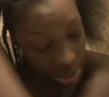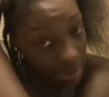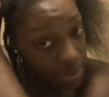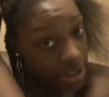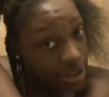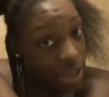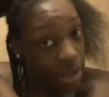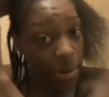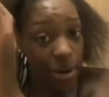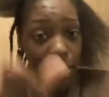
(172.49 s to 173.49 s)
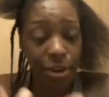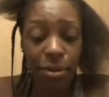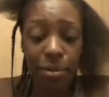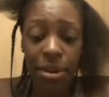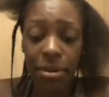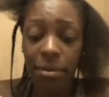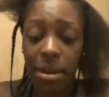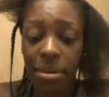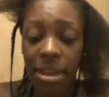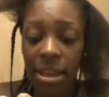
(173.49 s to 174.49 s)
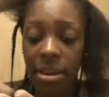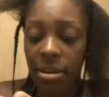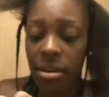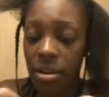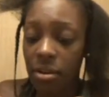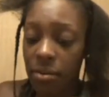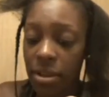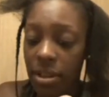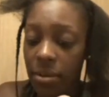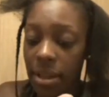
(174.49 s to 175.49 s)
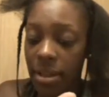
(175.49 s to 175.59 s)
And with the shea butter, you want to rub it in really well.